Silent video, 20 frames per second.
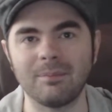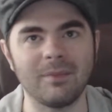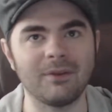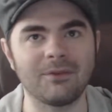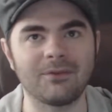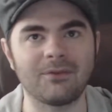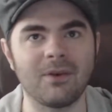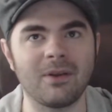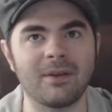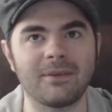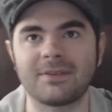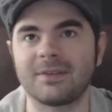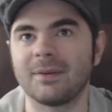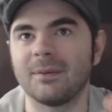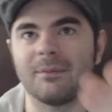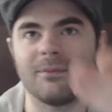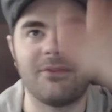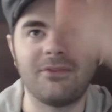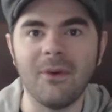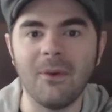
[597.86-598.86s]
in front of
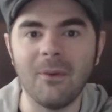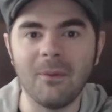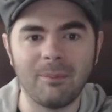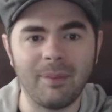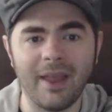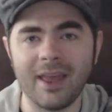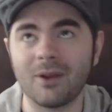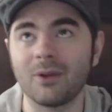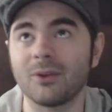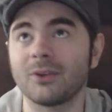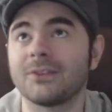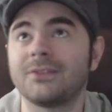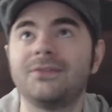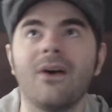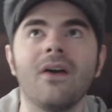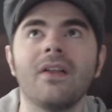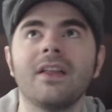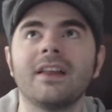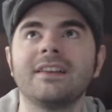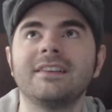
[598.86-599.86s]
some foam panels
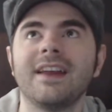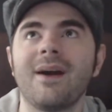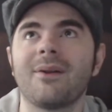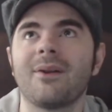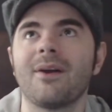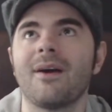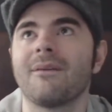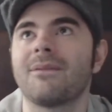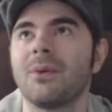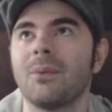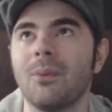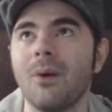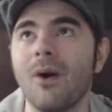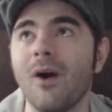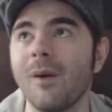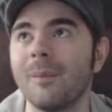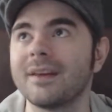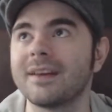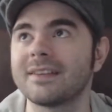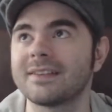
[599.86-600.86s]
falling down off the
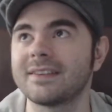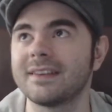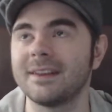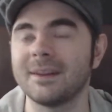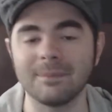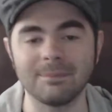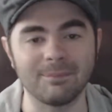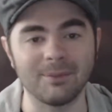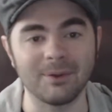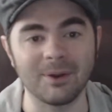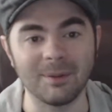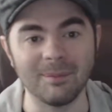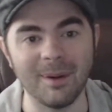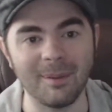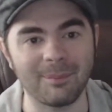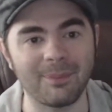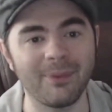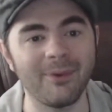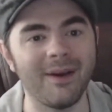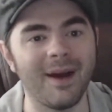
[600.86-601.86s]
wall because I didn't put them
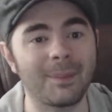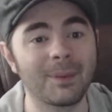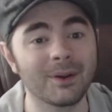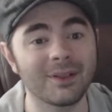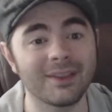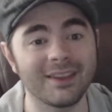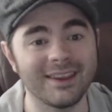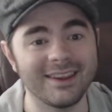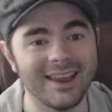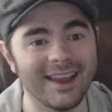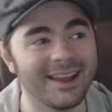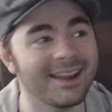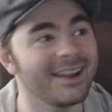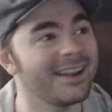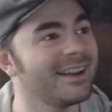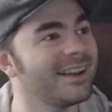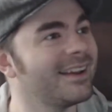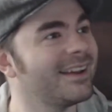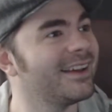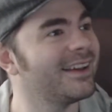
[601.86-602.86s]
up properly yet.
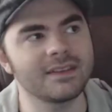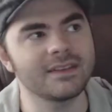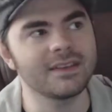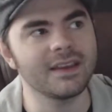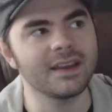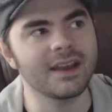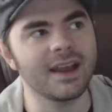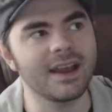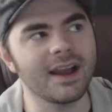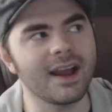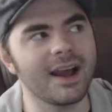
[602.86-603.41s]
It's like